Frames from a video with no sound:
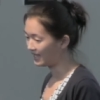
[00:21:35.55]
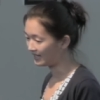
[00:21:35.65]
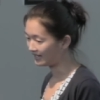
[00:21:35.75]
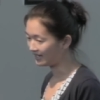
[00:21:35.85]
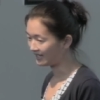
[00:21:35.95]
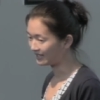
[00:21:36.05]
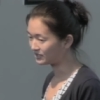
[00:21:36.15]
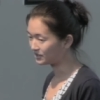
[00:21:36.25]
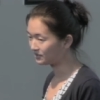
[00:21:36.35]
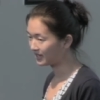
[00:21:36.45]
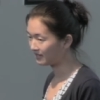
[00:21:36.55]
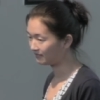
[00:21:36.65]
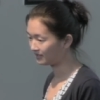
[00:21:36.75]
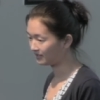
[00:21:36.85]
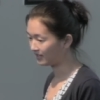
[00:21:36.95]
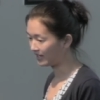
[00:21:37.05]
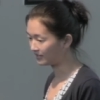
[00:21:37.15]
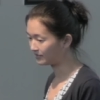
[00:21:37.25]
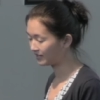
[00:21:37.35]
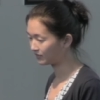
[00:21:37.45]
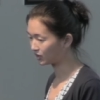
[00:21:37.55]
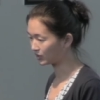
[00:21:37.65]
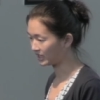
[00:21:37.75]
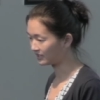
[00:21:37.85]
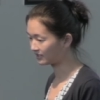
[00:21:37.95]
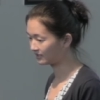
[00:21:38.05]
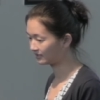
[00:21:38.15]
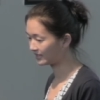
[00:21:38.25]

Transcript: And I, and I, don't, have a, I don't have a great